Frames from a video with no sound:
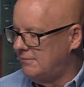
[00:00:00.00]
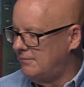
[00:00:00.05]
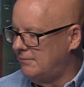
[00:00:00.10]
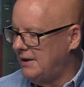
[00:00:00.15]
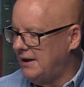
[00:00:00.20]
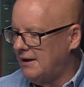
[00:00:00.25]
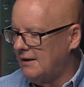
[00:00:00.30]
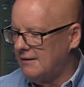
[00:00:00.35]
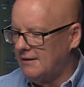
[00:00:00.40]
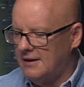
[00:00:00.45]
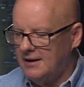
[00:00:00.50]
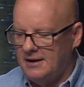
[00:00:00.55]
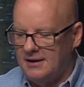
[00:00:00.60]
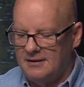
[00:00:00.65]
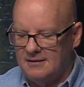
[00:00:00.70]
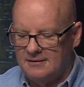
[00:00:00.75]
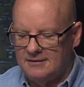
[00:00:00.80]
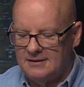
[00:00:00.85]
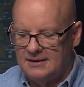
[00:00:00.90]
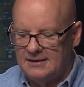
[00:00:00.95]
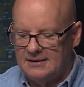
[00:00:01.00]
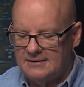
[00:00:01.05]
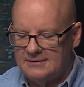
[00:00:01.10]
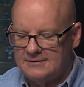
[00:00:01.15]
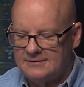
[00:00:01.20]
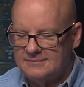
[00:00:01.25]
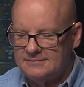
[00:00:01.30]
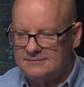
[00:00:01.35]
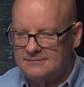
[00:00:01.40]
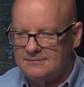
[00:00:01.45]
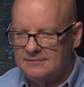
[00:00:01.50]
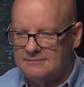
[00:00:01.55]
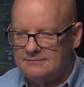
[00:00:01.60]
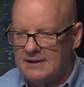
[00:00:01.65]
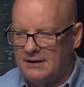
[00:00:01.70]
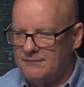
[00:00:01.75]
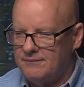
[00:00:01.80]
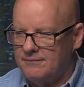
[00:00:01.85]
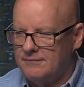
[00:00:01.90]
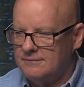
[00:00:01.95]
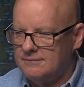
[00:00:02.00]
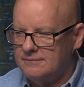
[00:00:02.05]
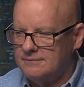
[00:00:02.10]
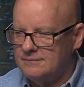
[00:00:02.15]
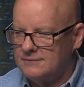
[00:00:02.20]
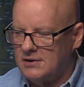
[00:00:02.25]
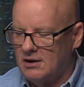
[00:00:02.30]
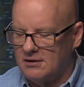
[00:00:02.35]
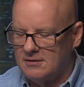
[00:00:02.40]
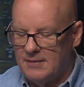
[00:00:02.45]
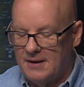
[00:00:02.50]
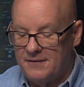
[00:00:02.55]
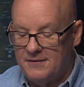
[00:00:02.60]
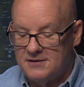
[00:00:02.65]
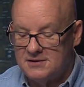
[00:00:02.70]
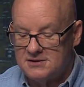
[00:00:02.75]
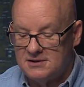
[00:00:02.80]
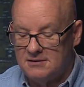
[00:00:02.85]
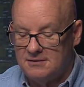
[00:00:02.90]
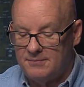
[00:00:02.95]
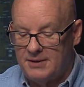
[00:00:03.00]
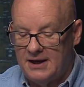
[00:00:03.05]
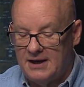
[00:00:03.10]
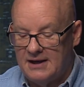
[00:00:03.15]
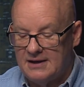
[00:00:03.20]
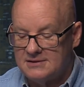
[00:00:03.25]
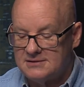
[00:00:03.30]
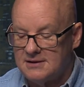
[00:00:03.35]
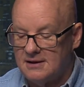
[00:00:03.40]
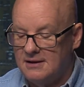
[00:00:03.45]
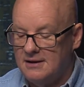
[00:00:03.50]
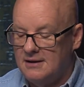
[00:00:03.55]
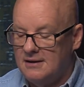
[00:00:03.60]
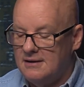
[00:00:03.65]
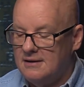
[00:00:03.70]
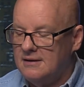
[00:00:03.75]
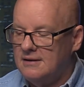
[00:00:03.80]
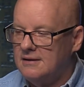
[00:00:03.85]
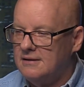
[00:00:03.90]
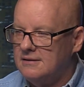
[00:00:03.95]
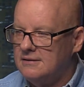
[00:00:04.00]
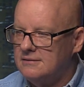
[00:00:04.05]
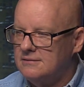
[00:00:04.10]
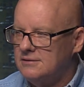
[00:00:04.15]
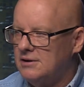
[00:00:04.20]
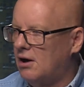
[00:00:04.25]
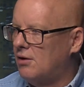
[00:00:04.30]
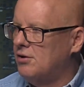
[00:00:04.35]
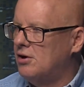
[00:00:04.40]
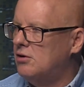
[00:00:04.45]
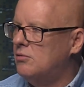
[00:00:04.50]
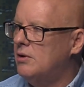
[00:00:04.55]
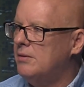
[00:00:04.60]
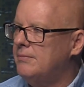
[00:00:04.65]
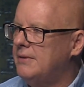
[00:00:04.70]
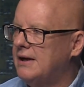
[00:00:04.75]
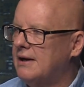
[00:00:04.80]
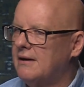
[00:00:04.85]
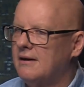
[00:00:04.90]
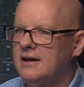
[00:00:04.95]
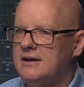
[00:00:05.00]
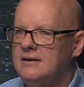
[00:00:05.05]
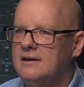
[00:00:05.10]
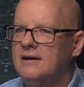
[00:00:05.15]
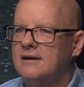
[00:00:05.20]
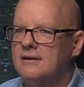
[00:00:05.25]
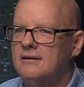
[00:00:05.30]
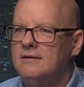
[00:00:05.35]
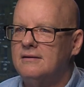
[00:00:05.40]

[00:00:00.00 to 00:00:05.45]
Mengele, I've talked about this in the past. Y'all know what Mengele did